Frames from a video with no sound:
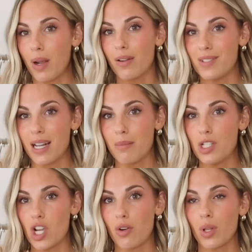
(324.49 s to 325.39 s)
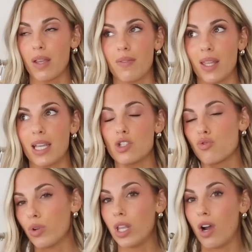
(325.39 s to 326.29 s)
pair of denim in general, I feel like is
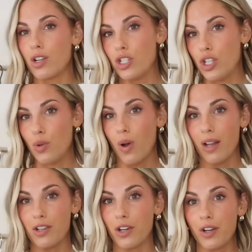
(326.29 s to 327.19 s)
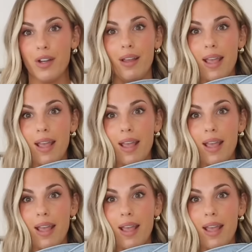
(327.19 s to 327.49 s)
really hard to do under